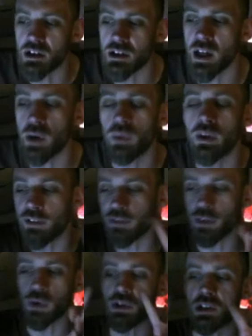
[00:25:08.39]
The only
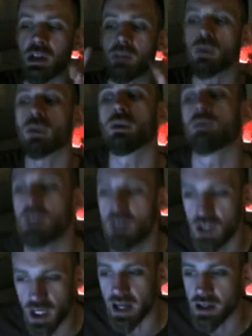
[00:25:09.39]
forcing moves in
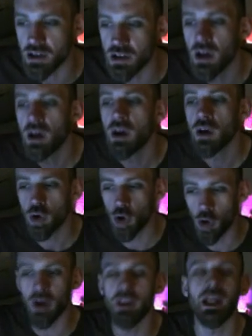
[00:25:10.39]
chess
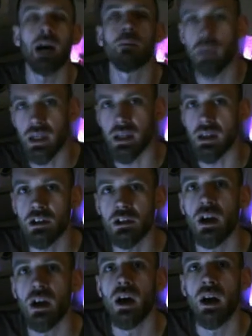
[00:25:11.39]
come on that piece
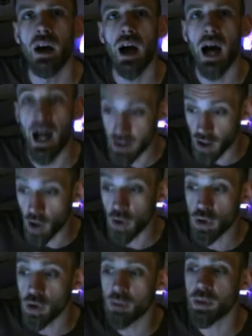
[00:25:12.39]
and on
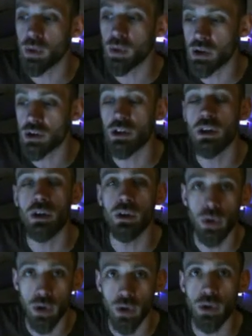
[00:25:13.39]
your opponent's turn
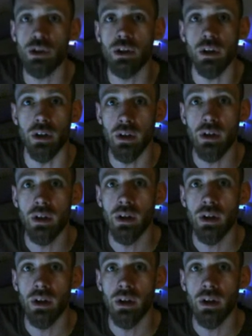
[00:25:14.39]
or your turn,